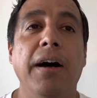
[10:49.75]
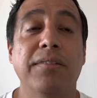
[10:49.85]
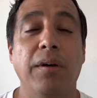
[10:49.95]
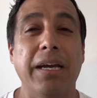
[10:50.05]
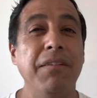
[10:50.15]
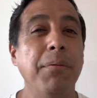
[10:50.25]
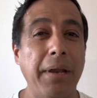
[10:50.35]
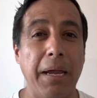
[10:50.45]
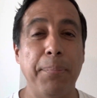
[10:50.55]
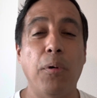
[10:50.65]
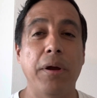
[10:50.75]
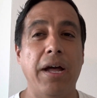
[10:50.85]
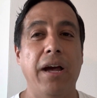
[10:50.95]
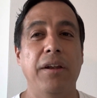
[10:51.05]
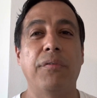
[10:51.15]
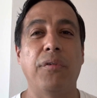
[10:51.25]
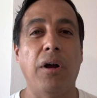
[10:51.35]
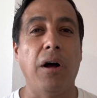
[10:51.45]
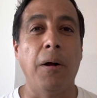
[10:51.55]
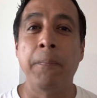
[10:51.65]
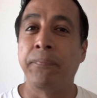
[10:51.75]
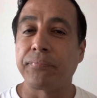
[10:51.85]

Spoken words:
So I give them an 8.9 overall.